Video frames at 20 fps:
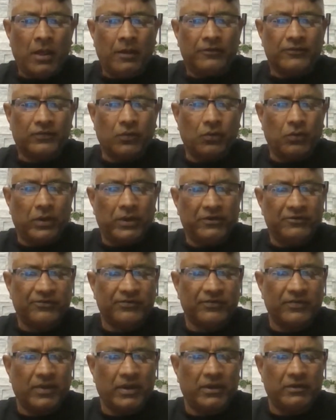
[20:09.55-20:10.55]
So
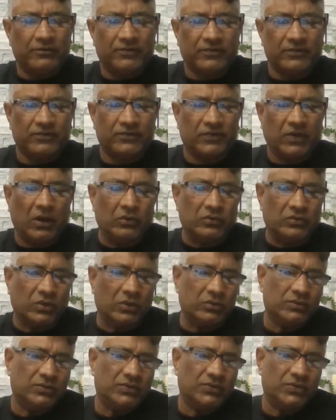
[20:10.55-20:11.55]
here's a shout
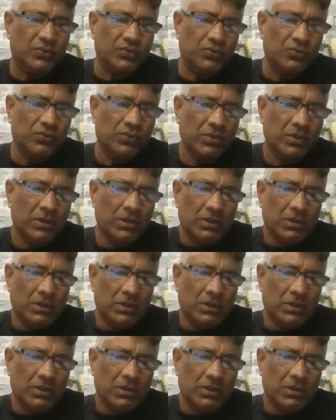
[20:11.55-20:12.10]
out to